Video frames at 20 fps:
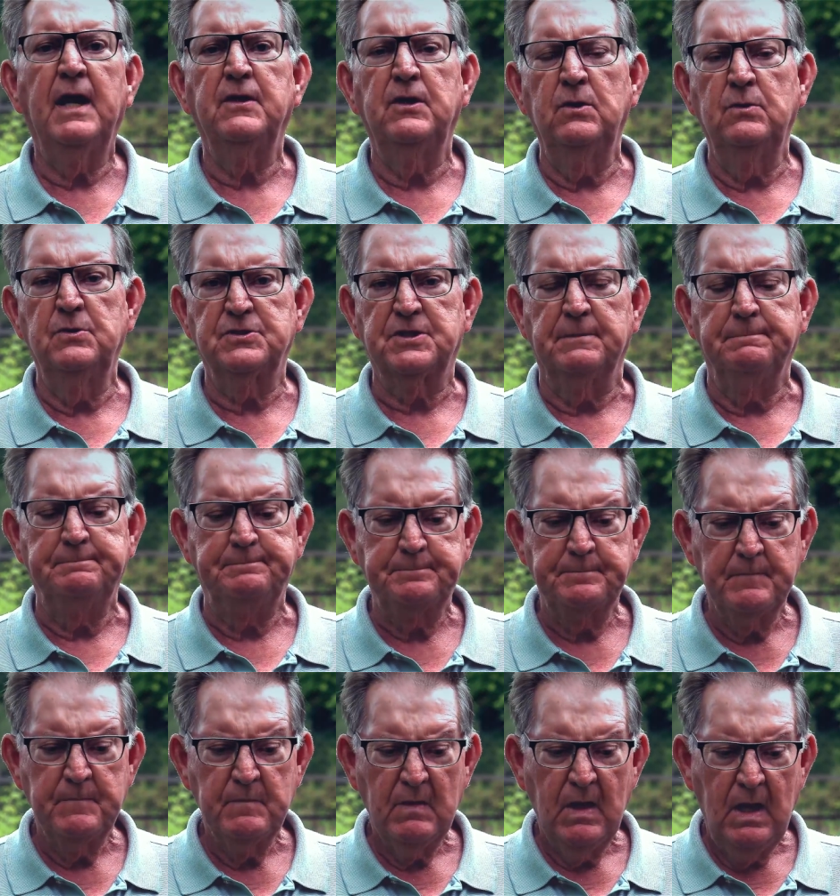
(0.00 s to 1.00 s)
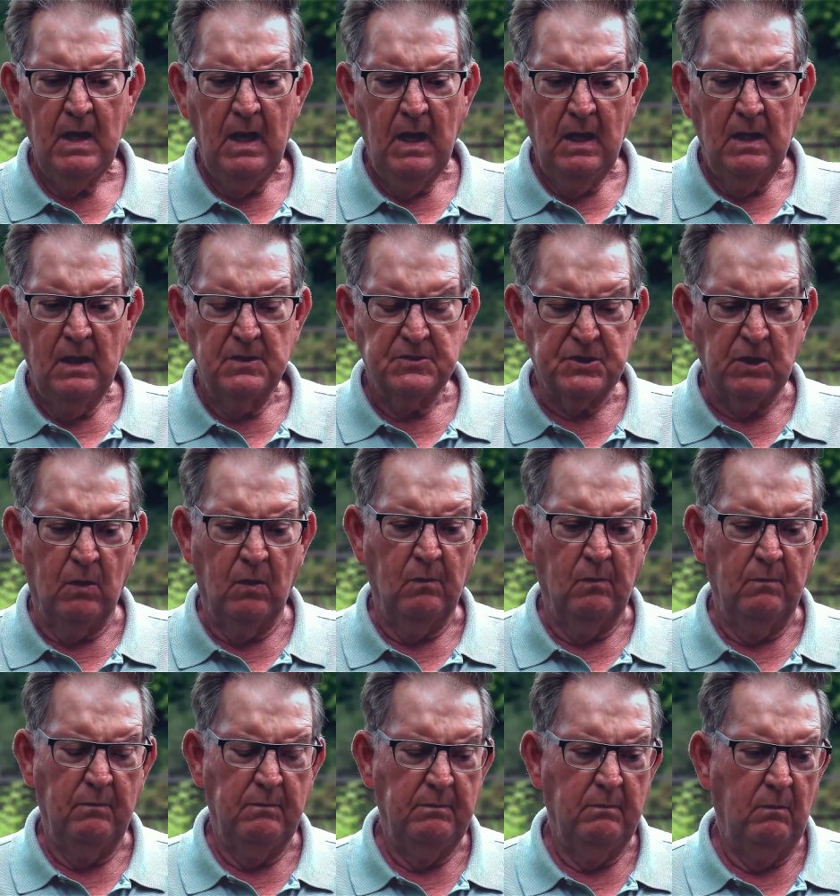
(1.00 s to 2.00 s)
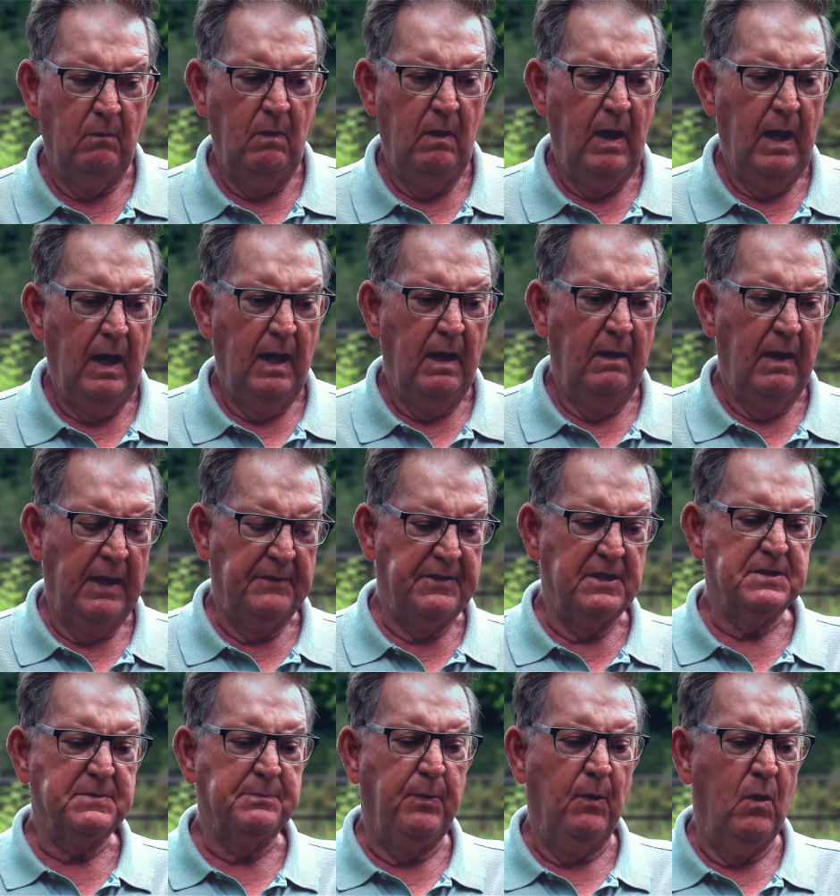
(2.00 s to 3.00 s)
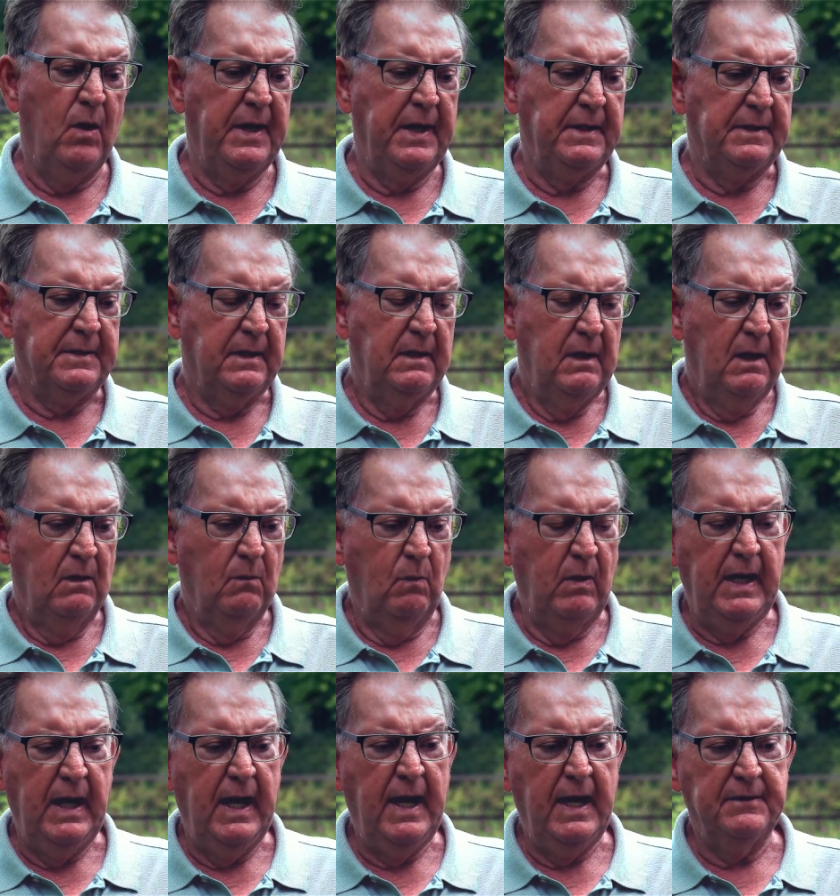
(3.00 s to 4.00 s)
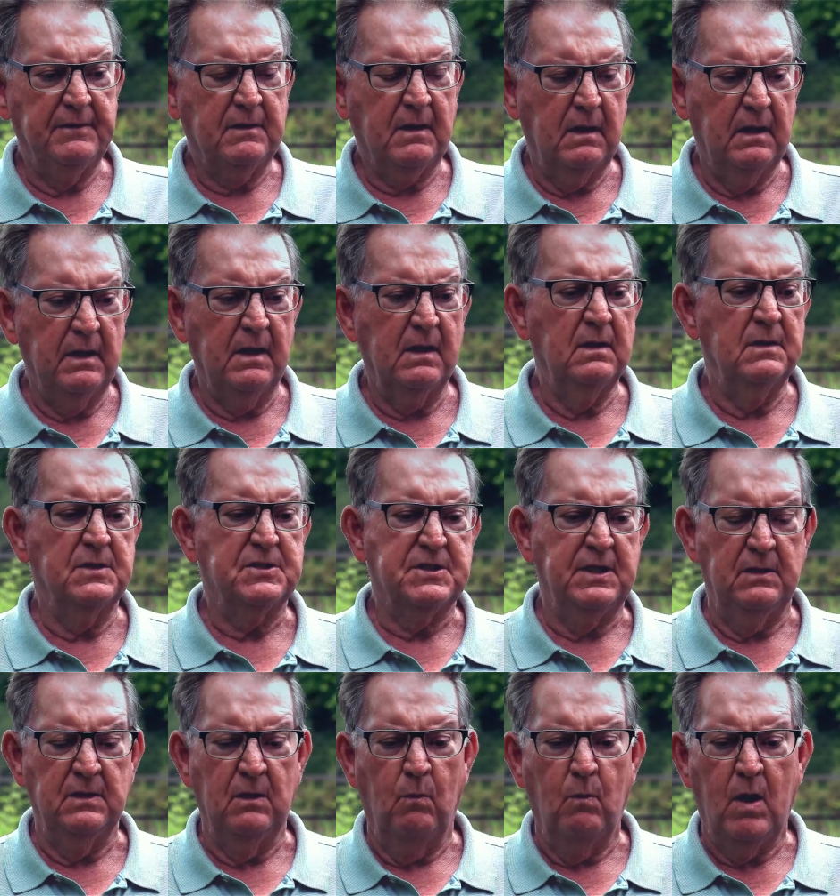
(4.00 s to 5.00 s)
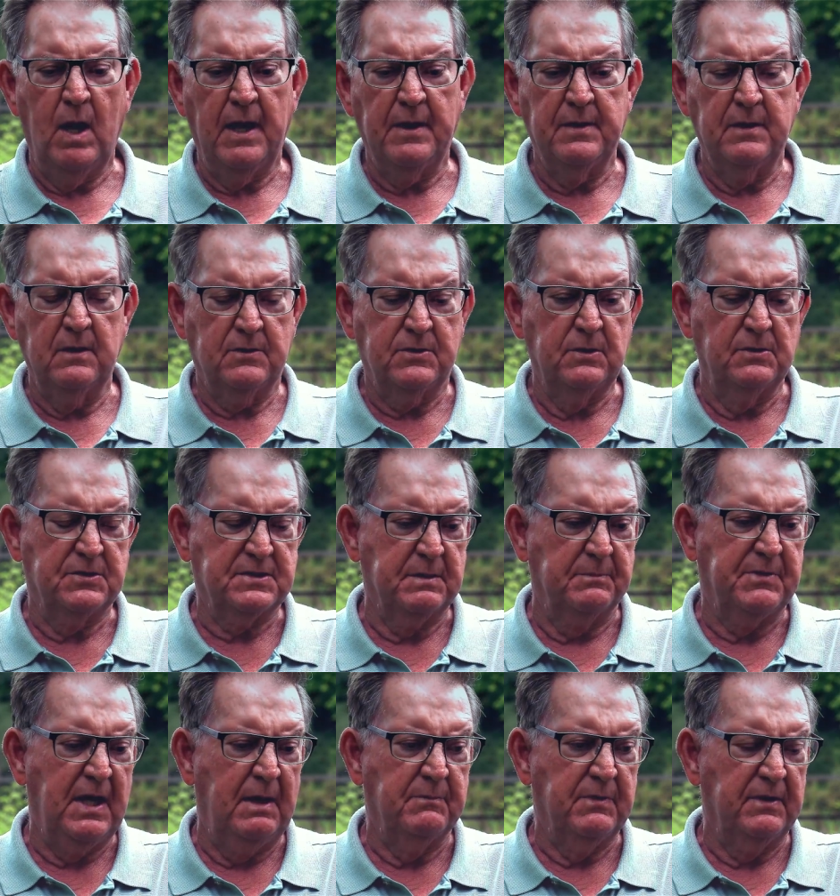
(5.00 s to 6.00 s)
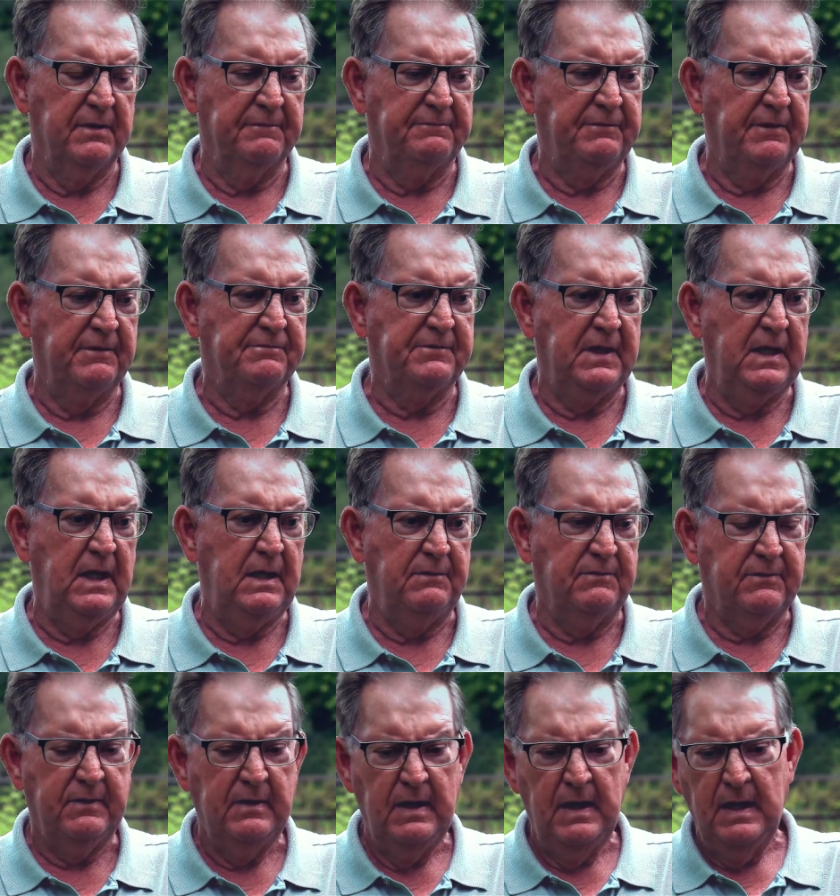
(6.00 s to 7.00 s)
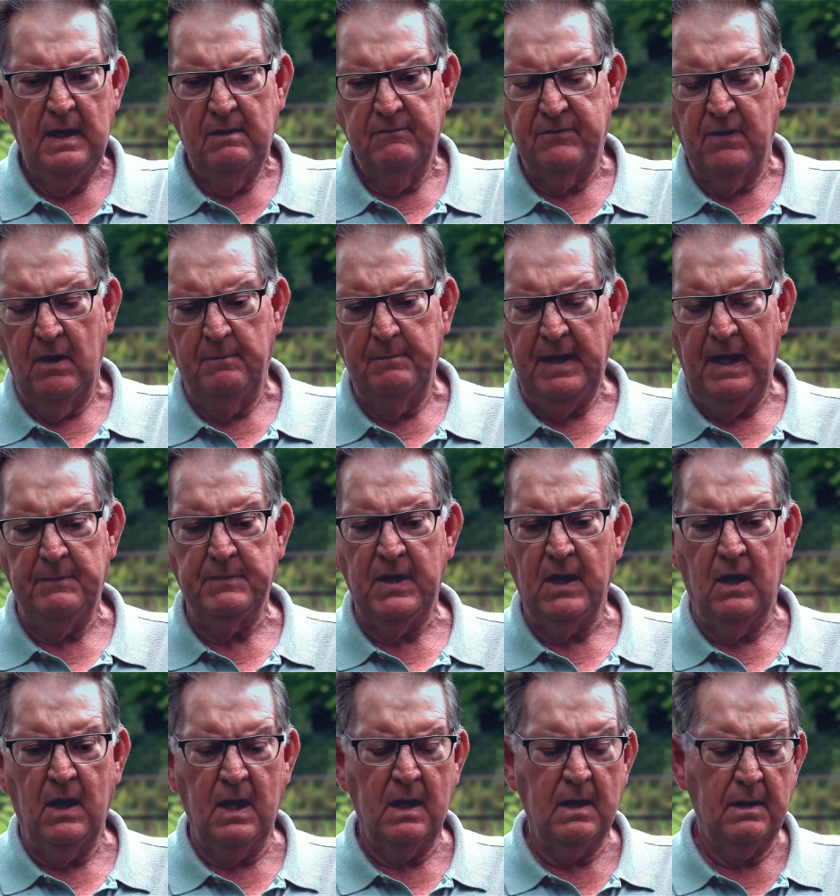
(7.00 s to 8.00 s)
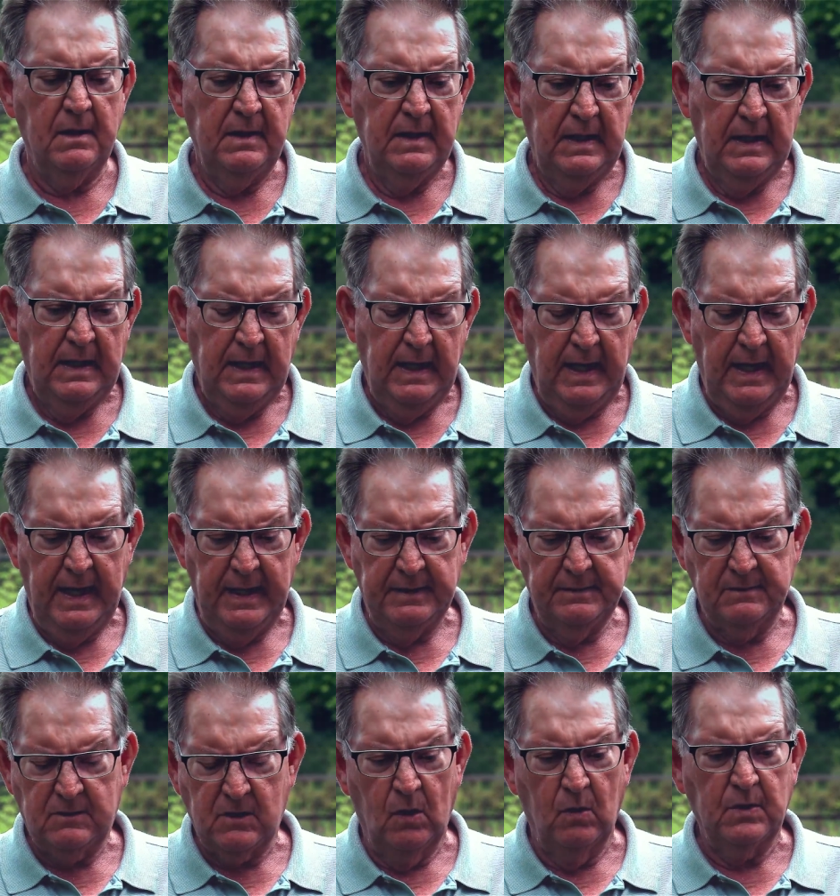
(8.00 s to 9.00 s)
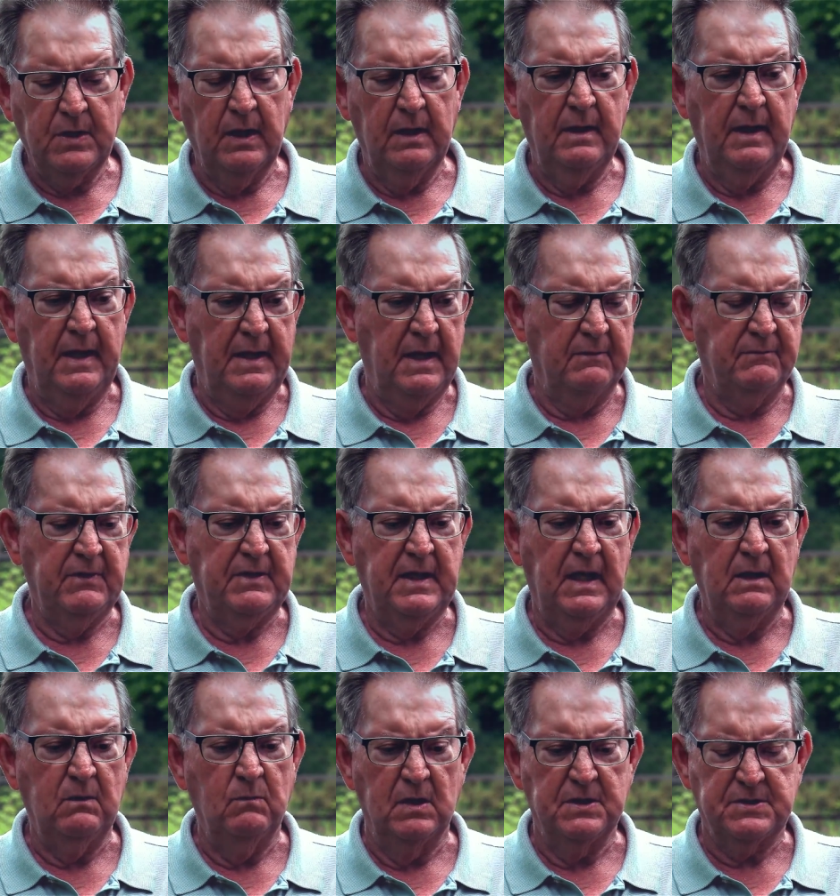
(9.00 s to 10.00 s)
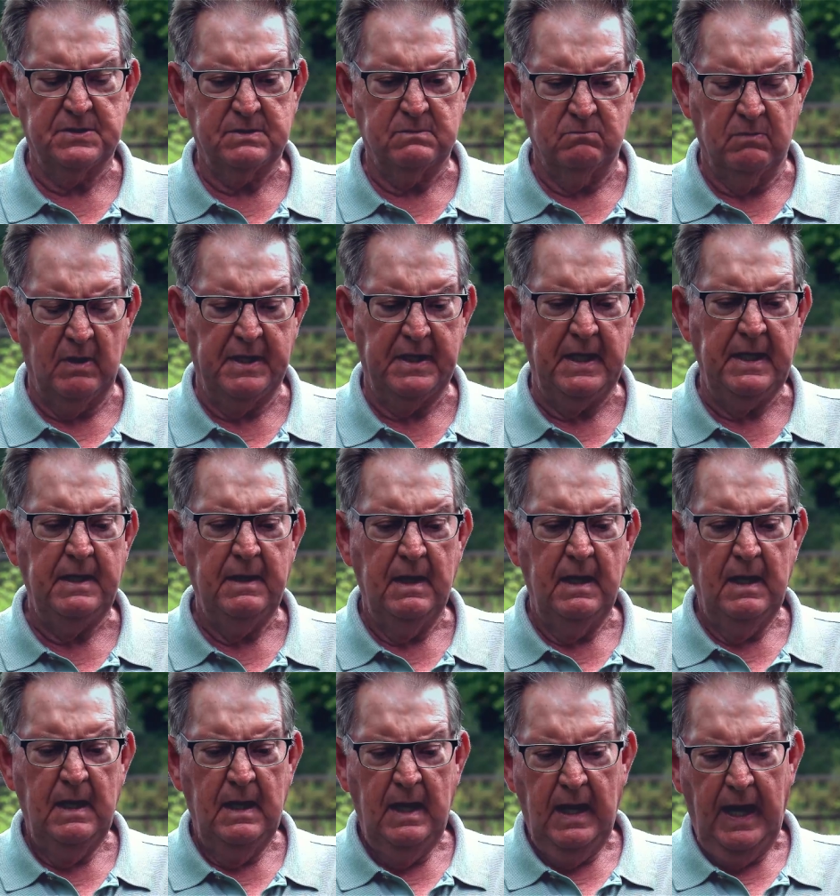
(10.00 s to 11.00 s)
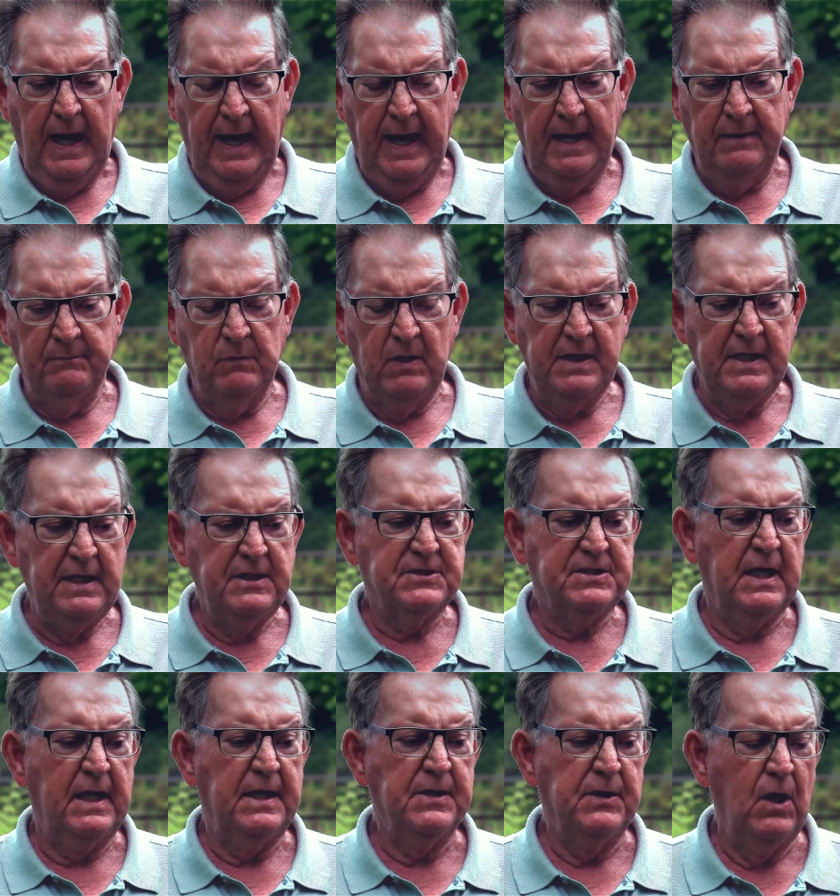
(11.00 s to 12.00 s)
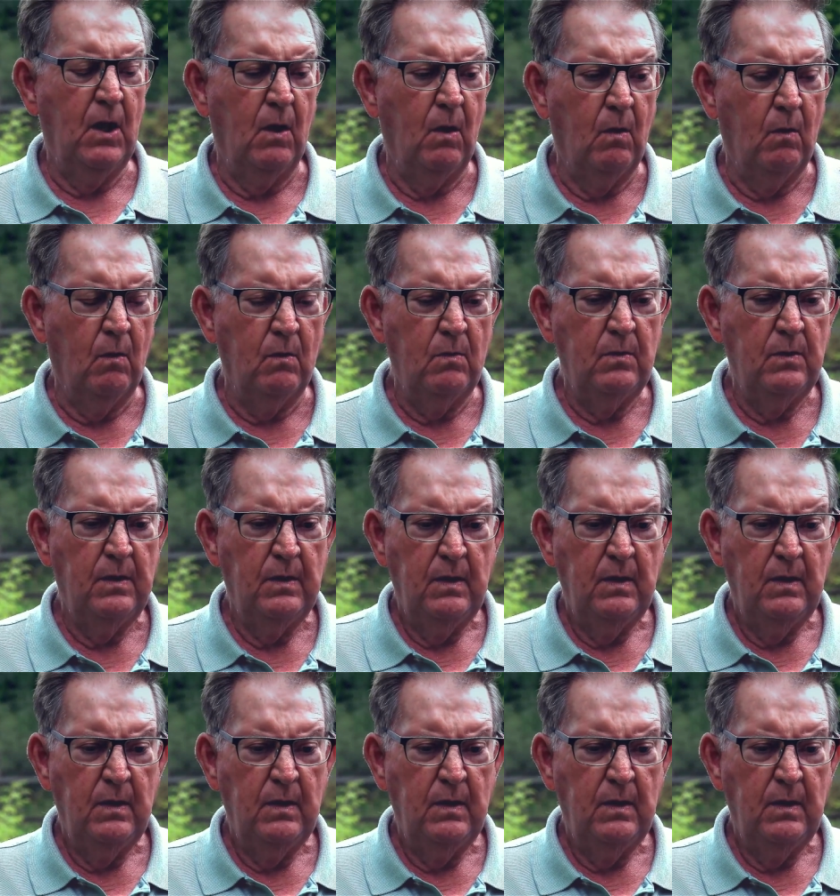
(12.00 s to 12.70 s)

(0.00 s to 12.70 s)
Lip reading: use him. So at this point, we had clearance in the water to September the 15th from M&R and CLOCA, and everything was ready. And when he said no,